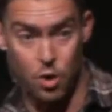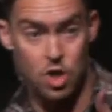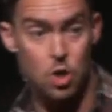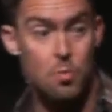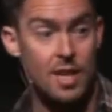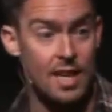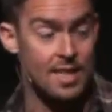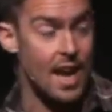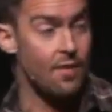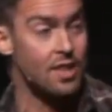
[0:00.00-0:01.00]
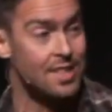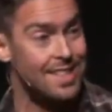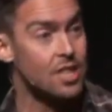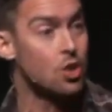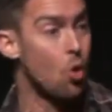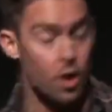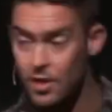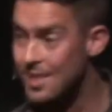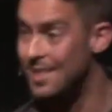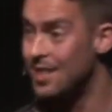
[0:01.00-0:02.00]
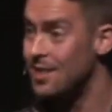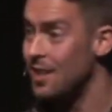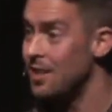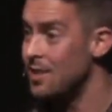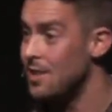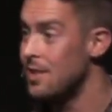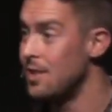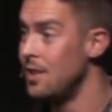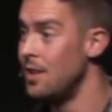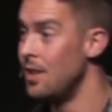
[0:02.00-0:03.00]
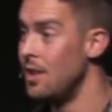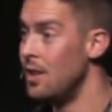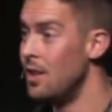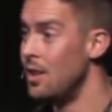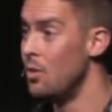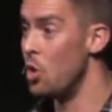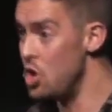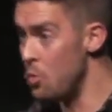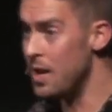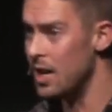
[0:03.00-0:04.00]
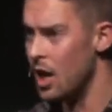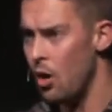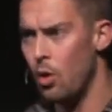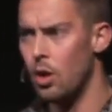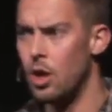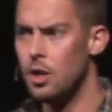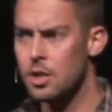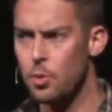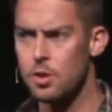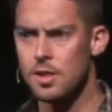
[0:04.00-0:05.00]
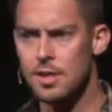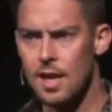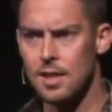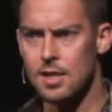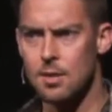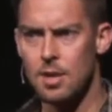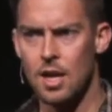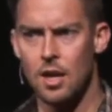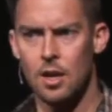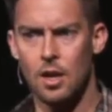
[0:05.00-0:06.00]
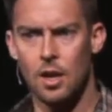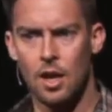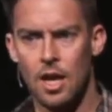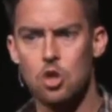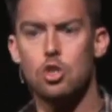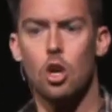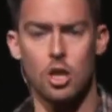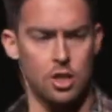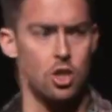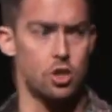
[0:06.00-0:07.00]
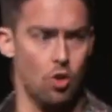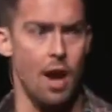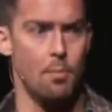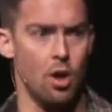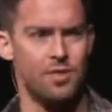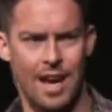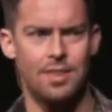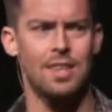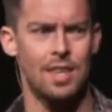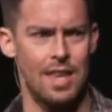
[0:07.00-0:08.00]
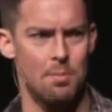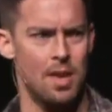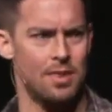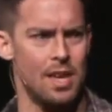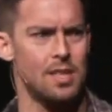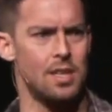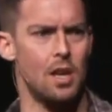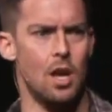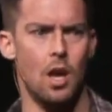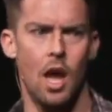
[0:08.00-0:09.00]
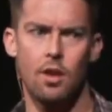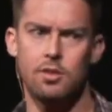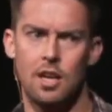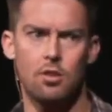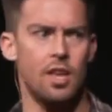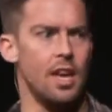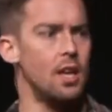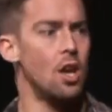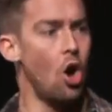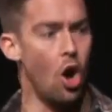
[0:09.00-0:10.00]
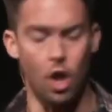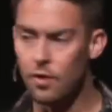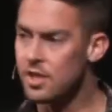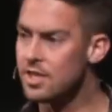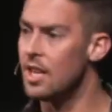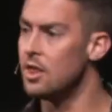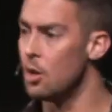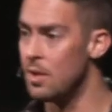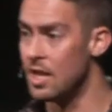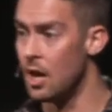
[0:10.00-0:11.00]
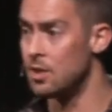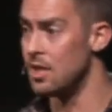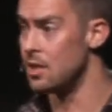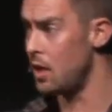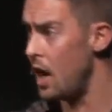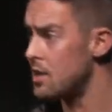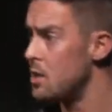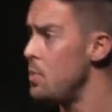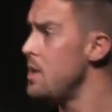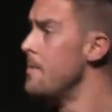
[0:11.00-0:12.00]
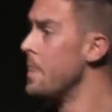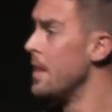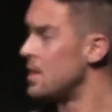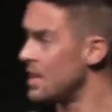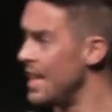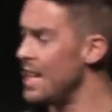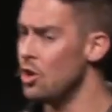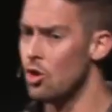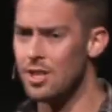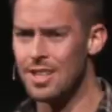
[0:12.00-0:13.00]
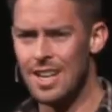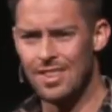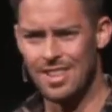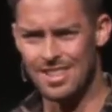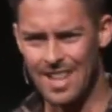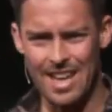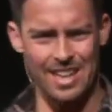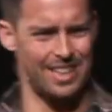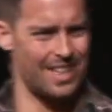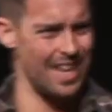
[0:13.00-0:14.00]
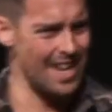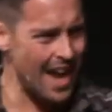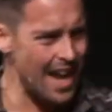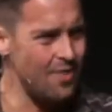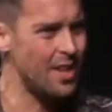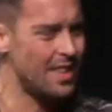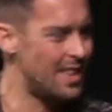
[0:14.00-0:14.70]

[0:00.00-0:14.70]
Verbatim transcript: where you begin to have this discord and this dissonance, where you begin to go, well, this person said this to me and I, and you start to ascribe motives. I think that they meant this, and how dare they? And all of a sudden, there becomes this gossipy, slanderous, this like conniving